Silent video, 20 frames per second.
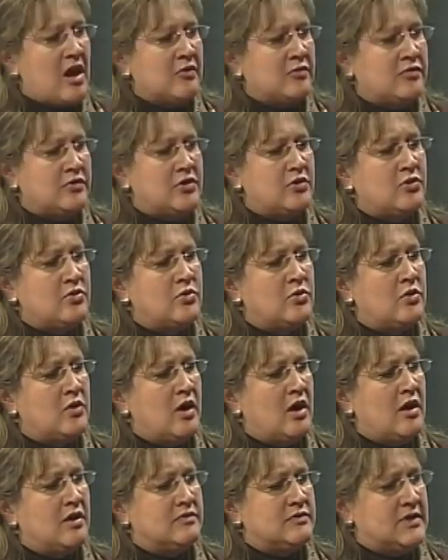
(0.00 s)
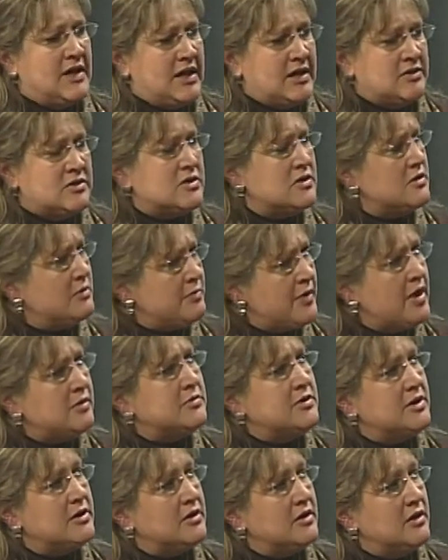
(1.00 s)
view of Lane to the
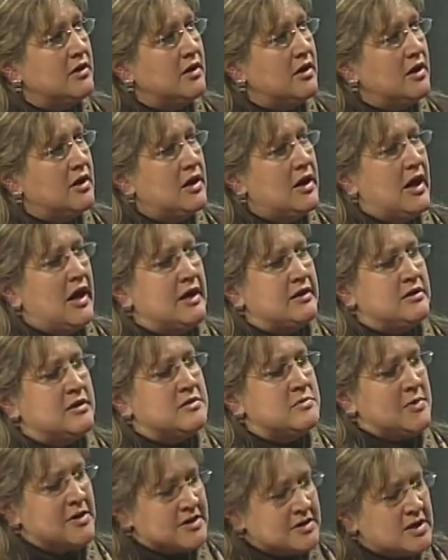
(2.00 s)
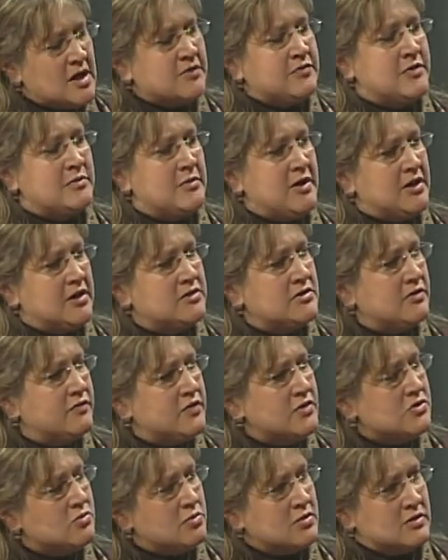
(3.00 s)
public and as myself in my
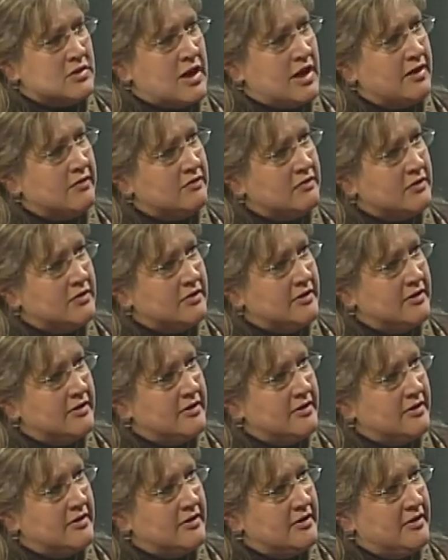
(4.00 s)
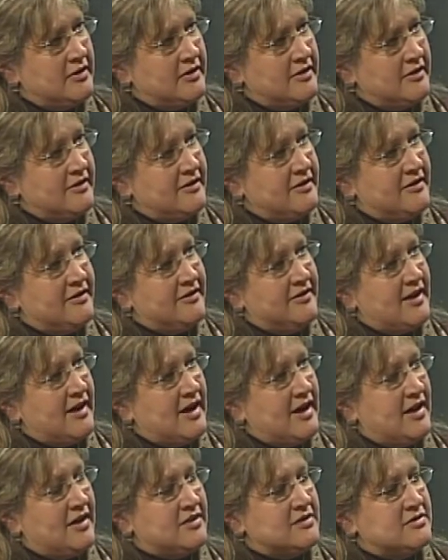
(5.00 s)
individual life.
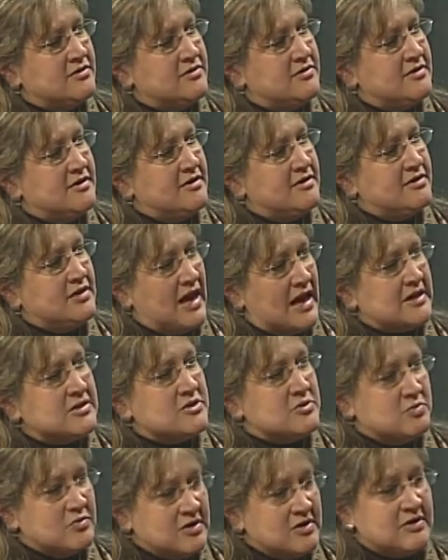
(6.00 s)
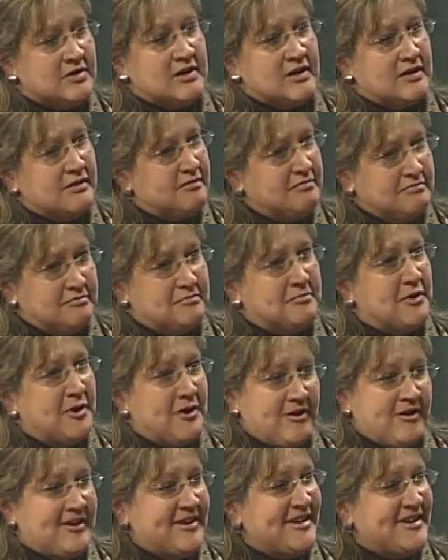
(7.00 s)
And that's really
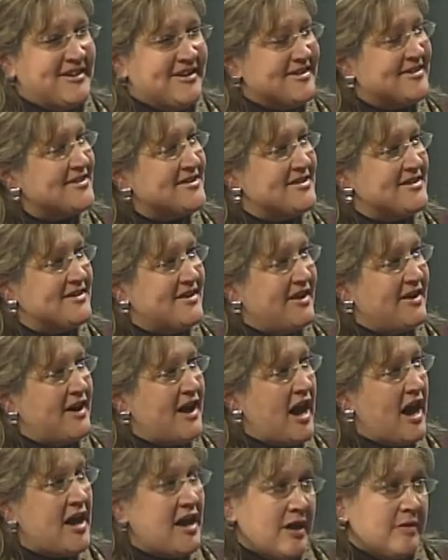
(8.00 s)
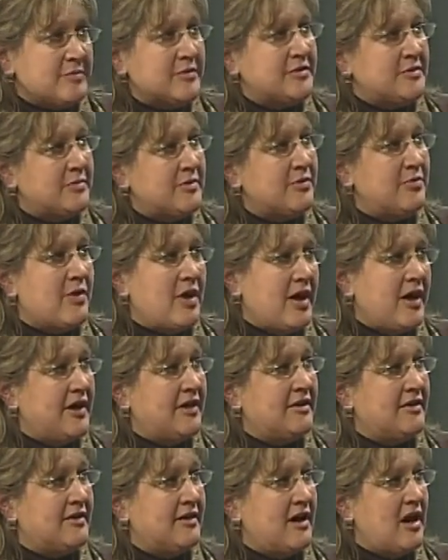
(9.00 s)
where it is. I happen to be white.
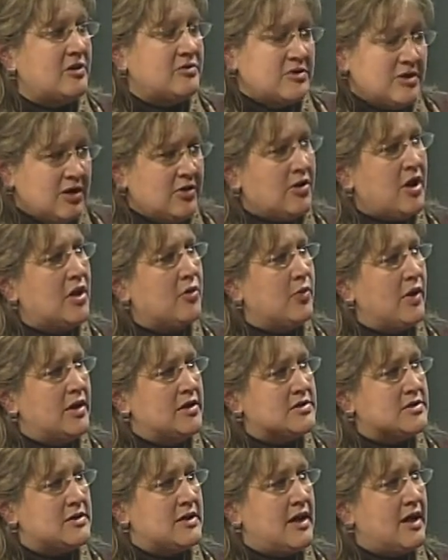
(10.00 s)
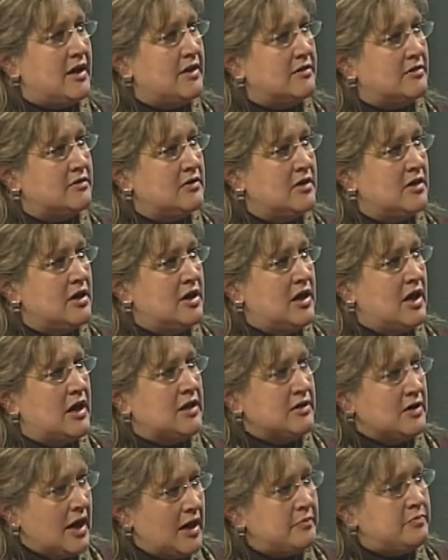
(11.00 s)
How dare I waste that and
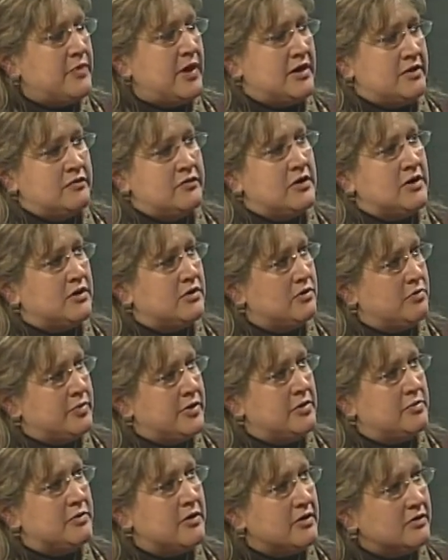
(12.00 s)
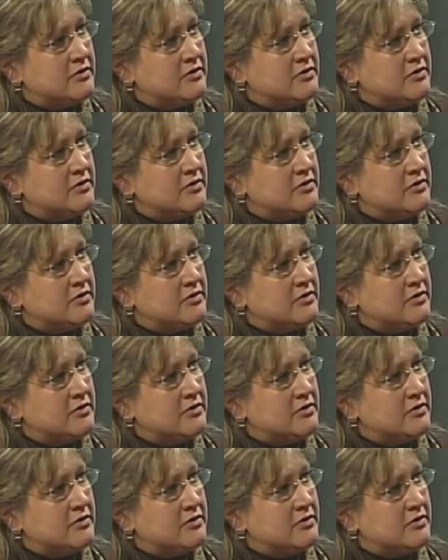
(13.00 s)
not benefit other people?